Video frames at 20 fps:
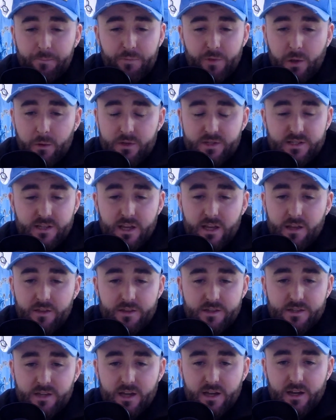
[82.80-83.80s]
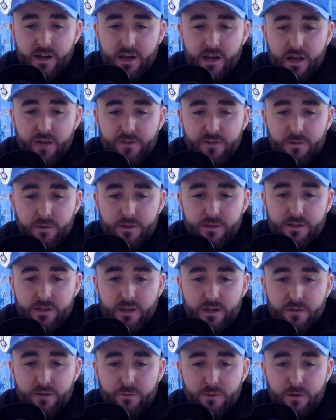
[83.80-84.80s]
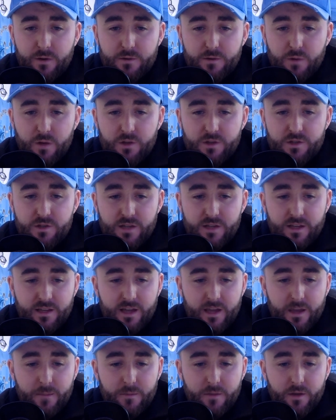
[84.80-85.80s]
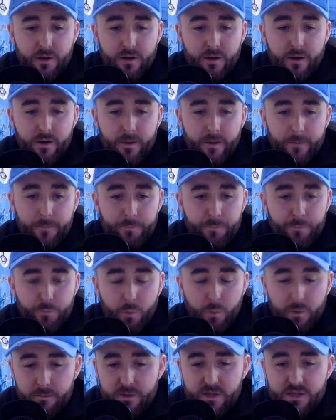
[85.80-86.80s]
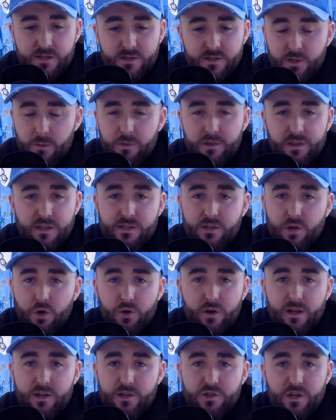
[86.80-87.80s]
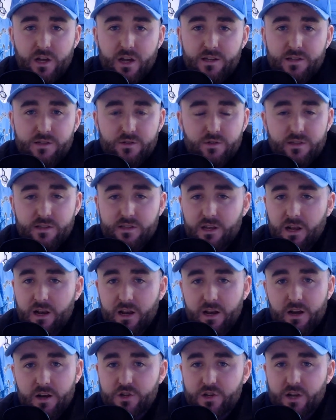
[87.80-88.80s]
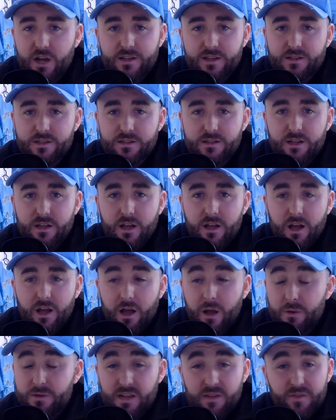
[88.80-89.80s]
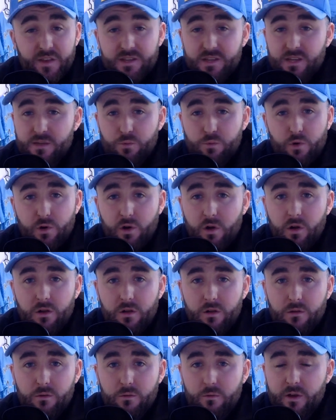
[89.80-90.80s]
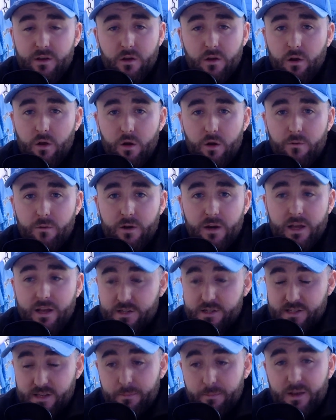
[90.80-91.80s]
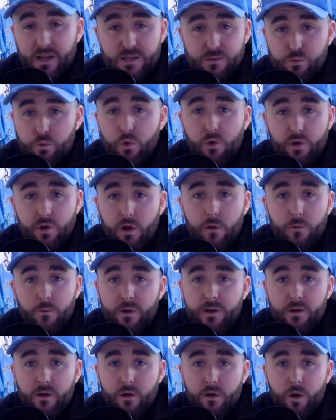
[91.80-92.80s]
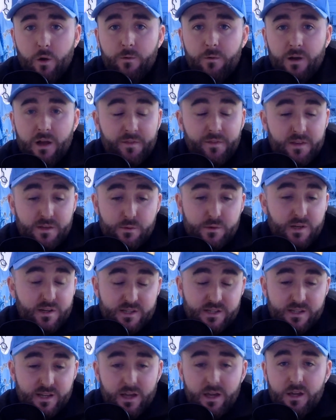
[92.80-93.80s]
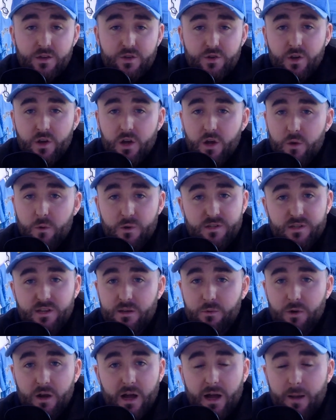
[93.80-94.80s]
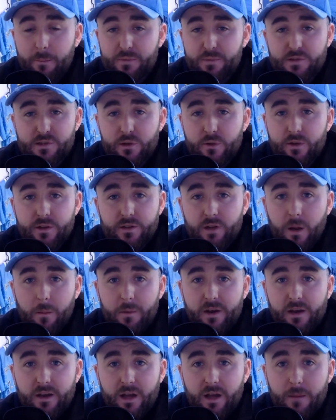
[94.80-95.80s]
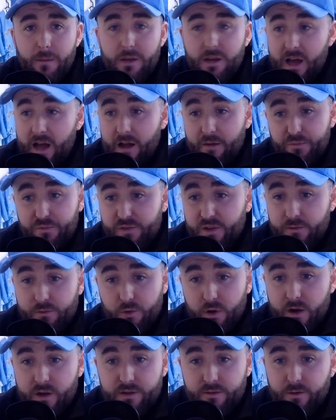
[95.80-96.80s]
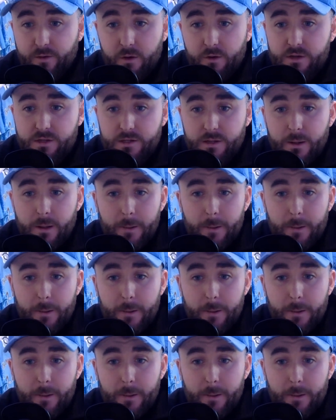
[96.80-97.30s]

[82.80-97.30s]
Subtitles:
I was saying in the second half to myself when I was watching that game there, when we missed some of these cut-edge chances or these clear chances, I was saying this has 1-1 written all over it. It simply has 1-1 written all over it. And this was at a stage where City were absolutely dominating. I mean, I have to give credit to Forest.